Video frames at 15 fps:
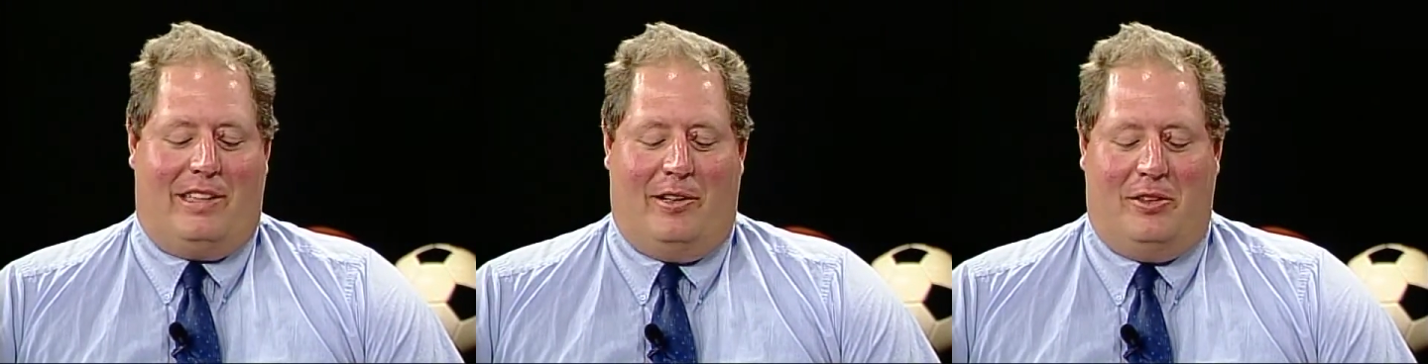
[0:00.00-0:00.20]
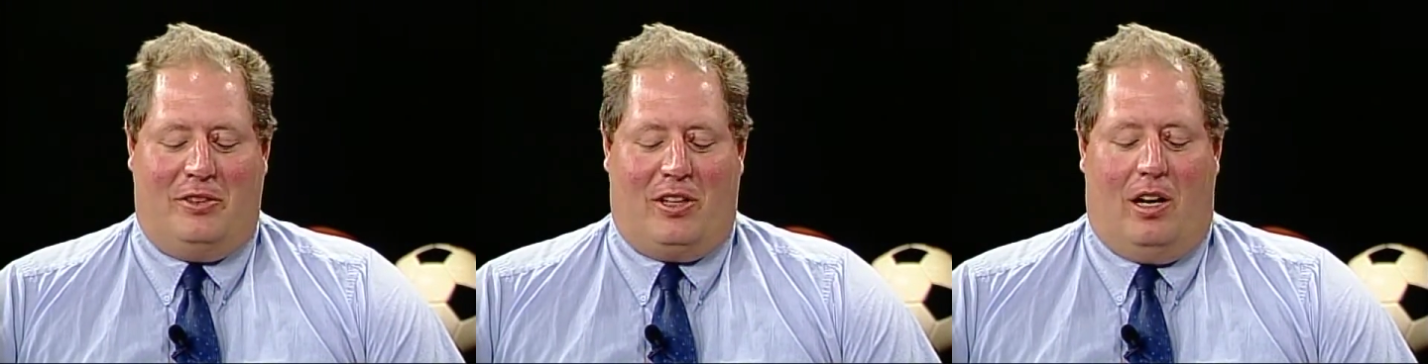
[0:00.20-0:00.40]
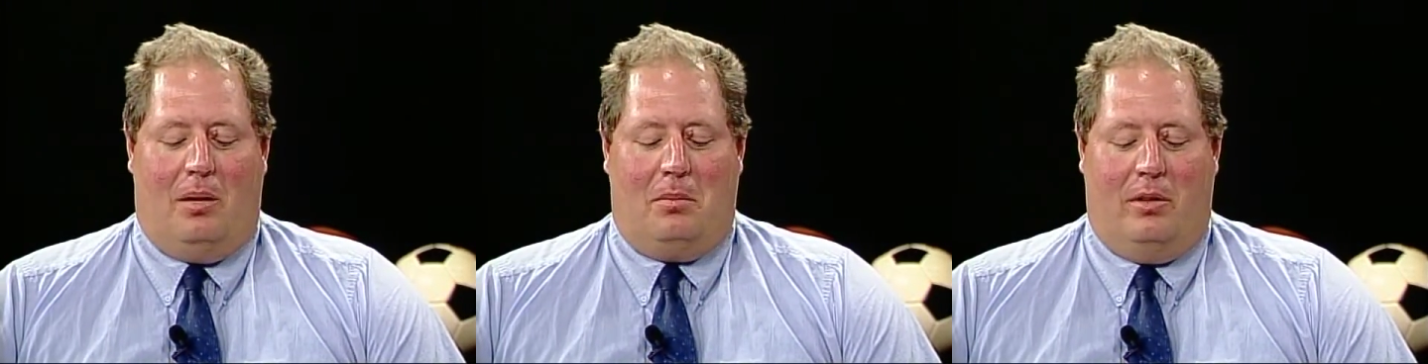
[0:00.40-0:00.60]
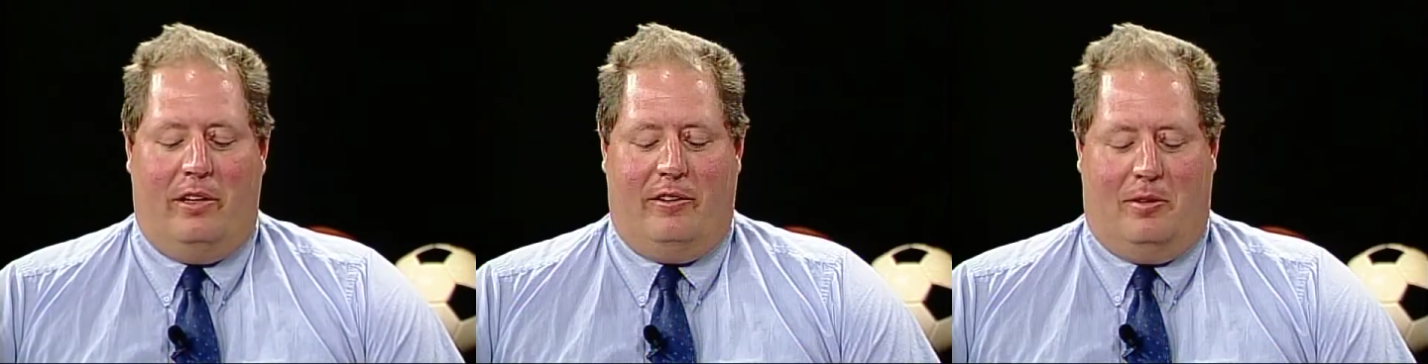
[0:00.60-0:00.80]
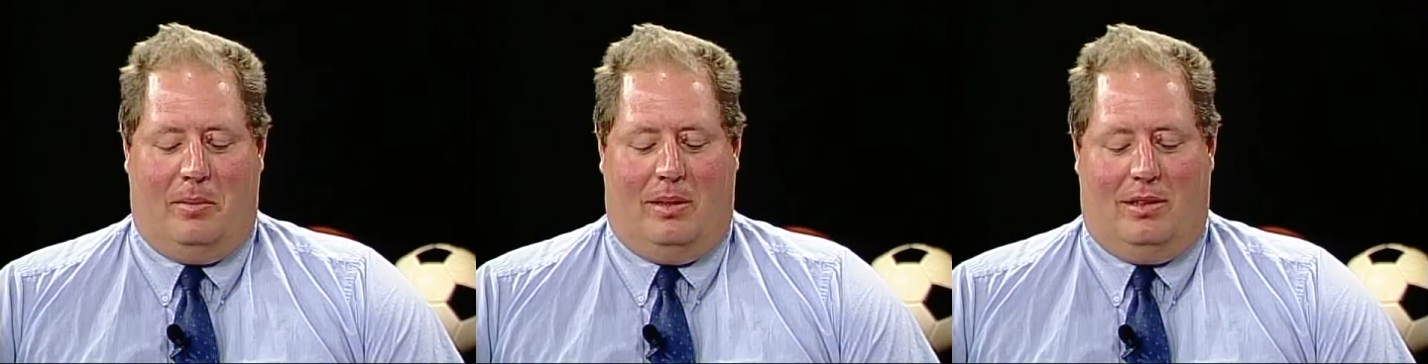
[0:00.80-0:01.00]
About a mile
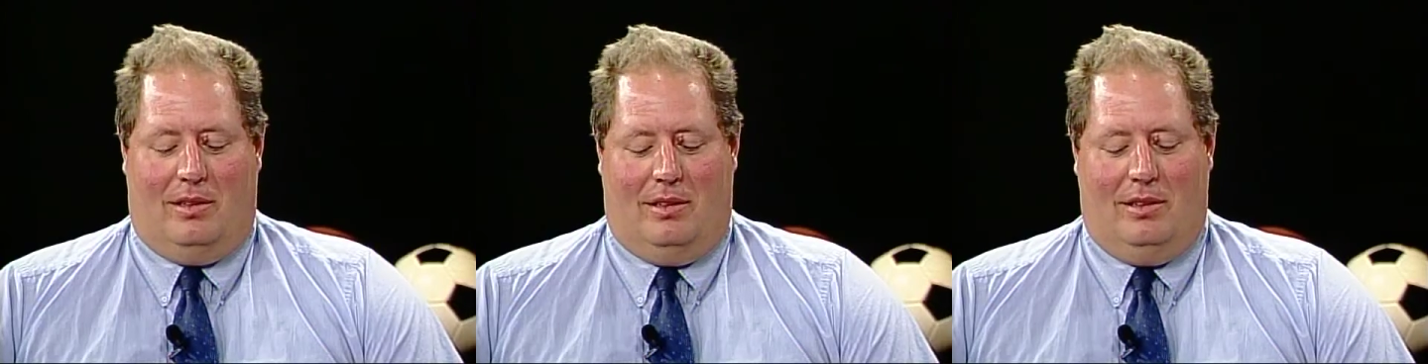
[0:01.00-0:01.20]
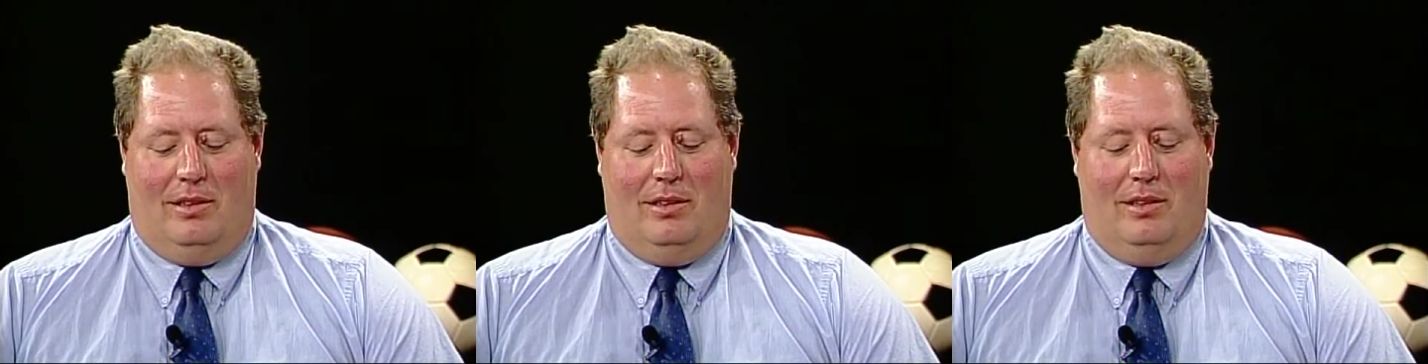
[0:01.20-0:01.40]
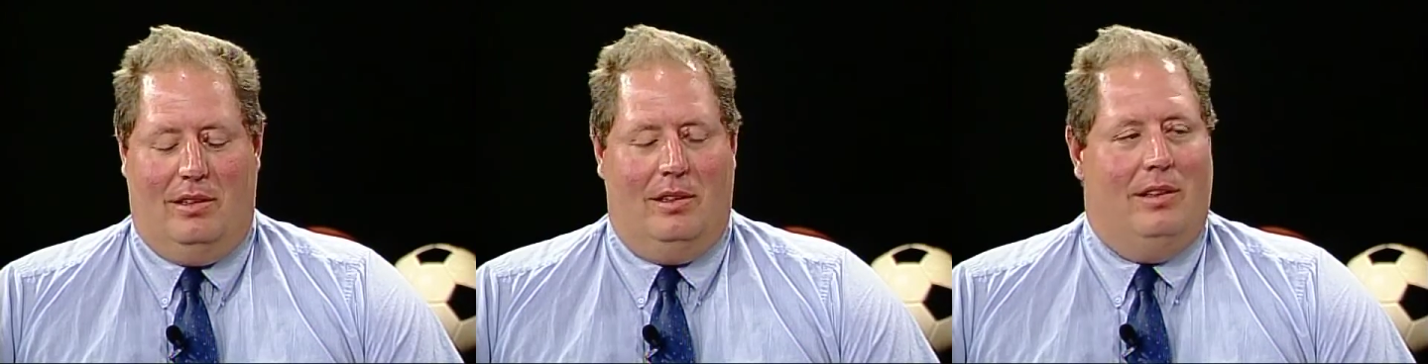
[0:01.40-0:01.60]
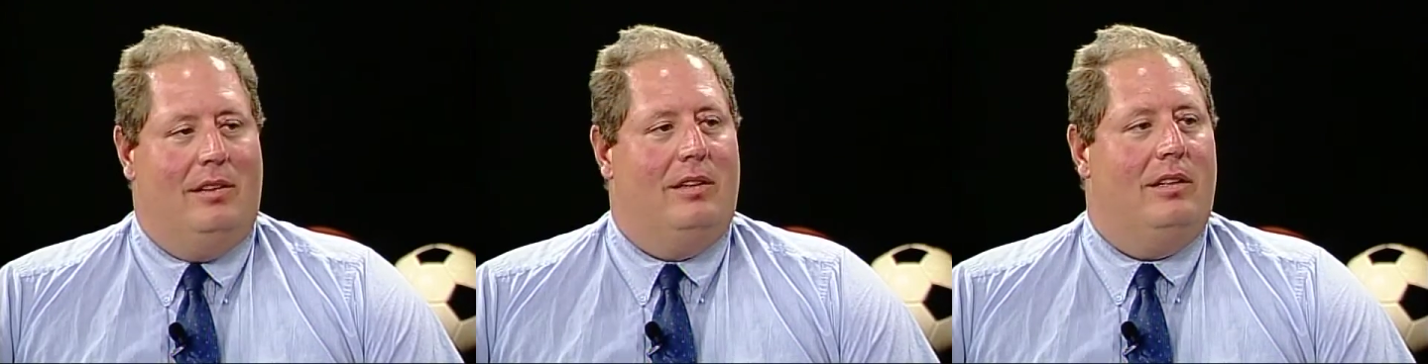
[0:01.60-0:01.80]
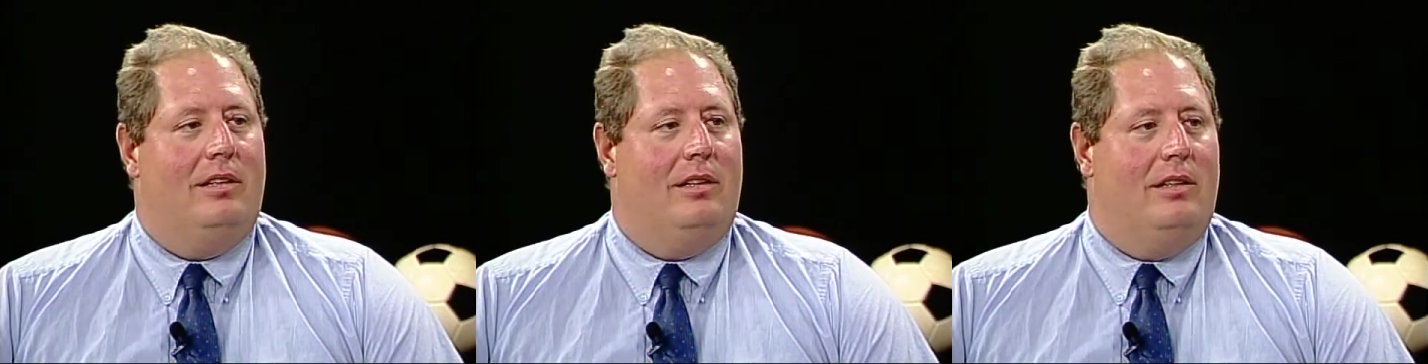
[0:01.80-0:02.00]
over the Stevenson
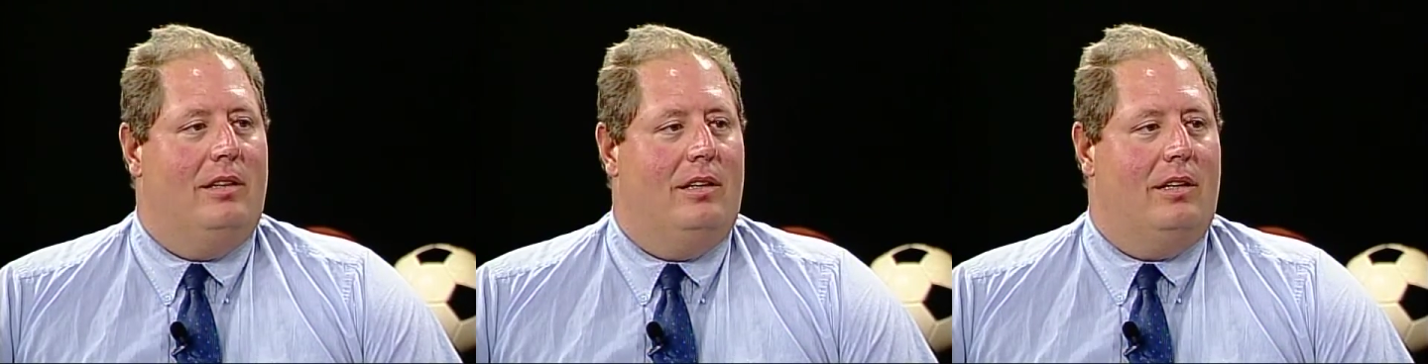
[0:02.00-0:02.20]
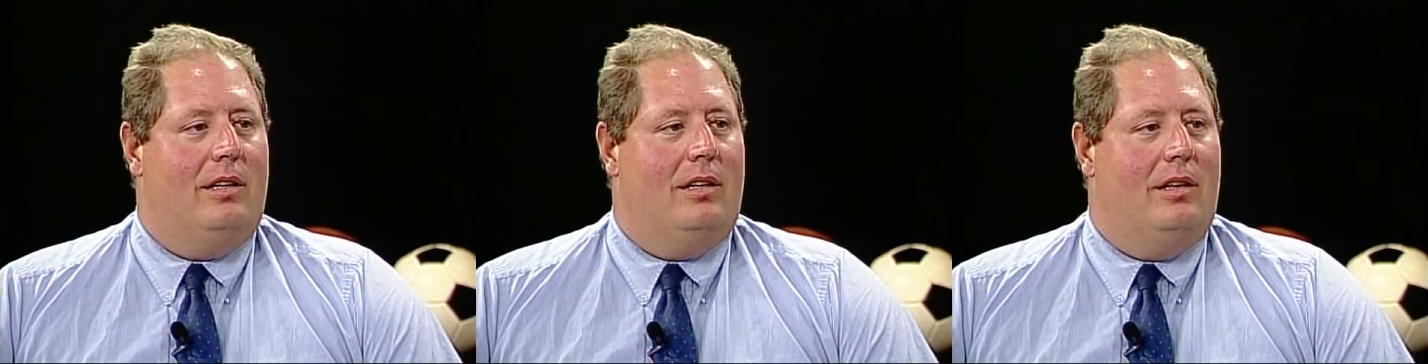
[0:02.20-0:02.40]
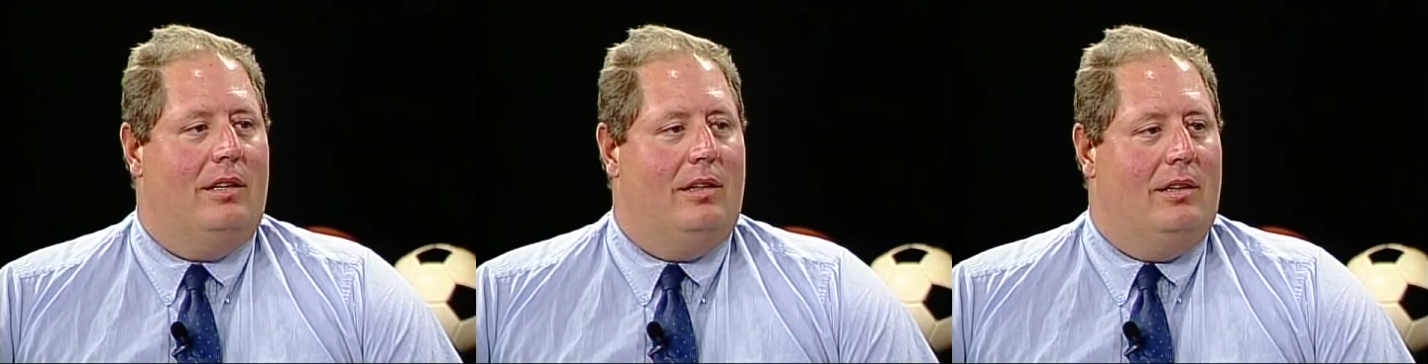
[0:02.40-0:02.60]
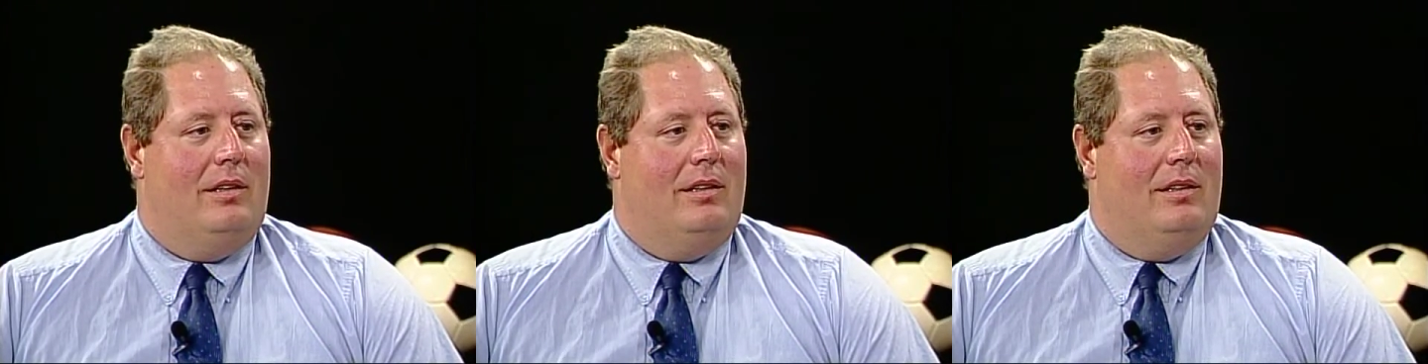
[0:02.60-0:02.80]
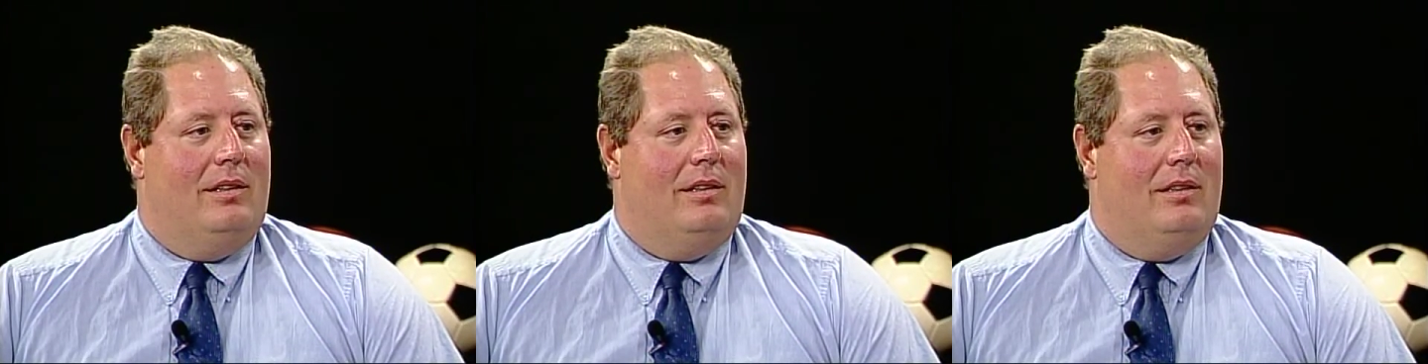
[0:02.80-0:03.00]
fence there. So
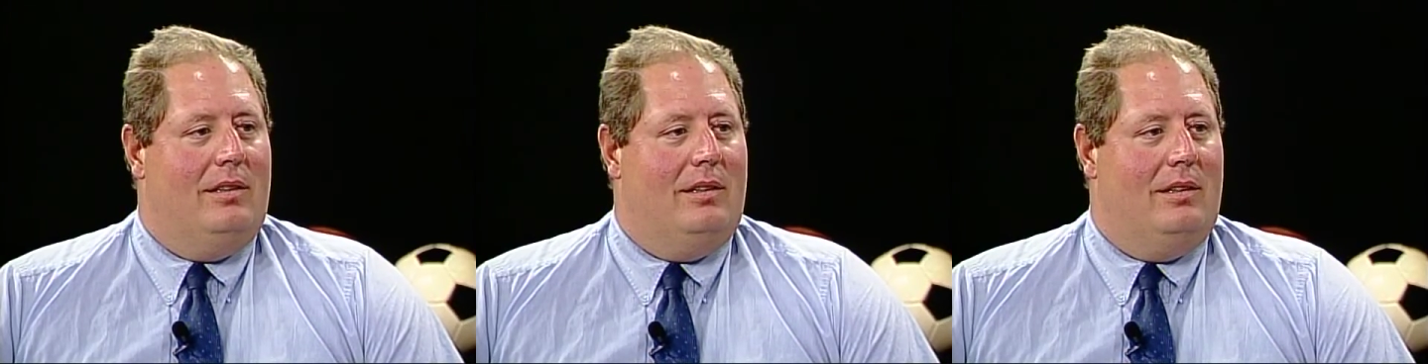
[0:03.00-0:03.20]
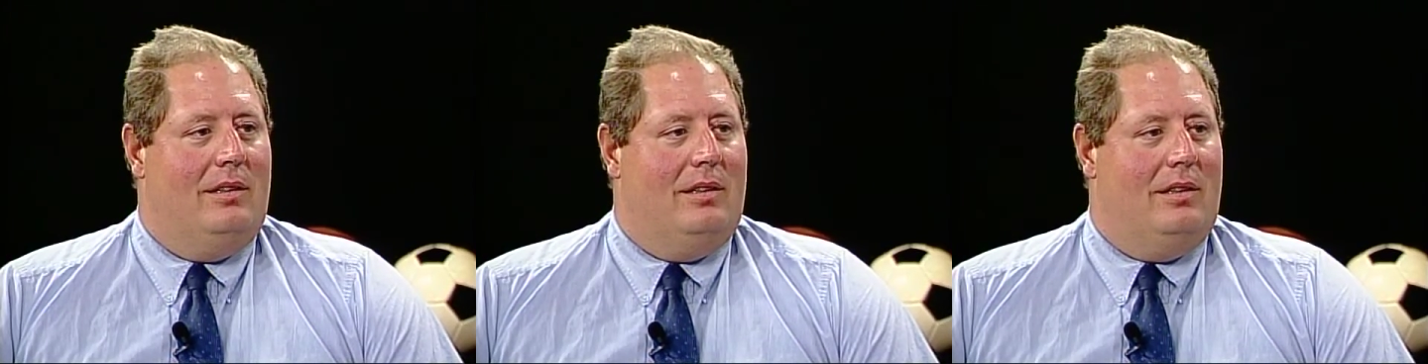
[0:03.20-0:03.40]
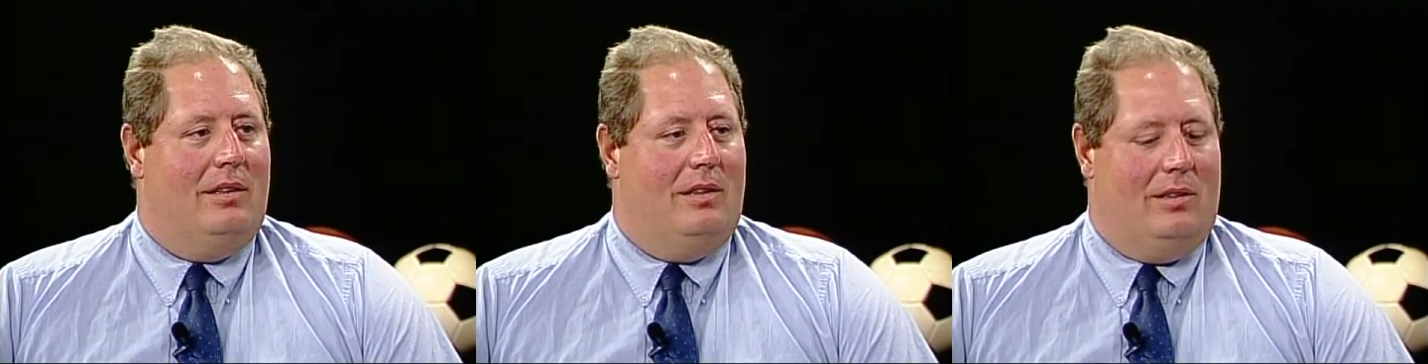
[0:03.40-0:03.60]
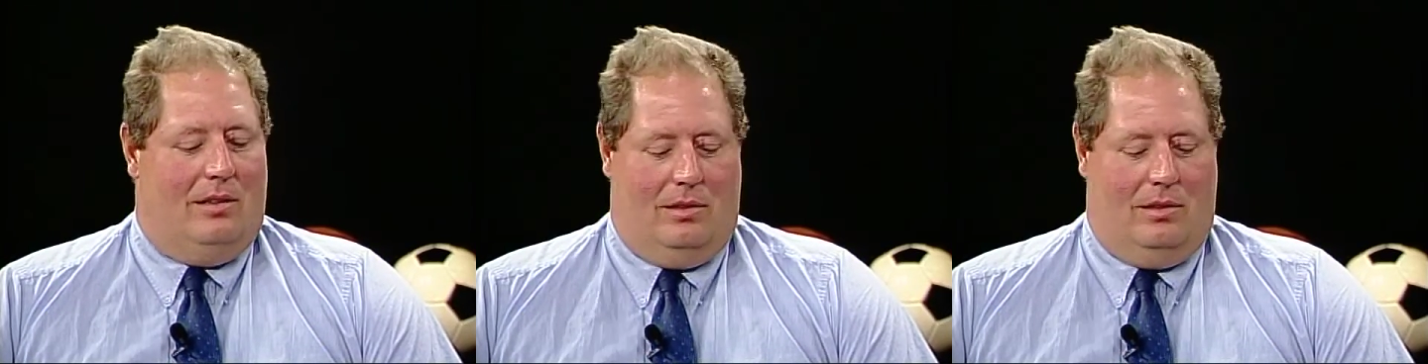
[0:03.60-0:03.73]
he was my number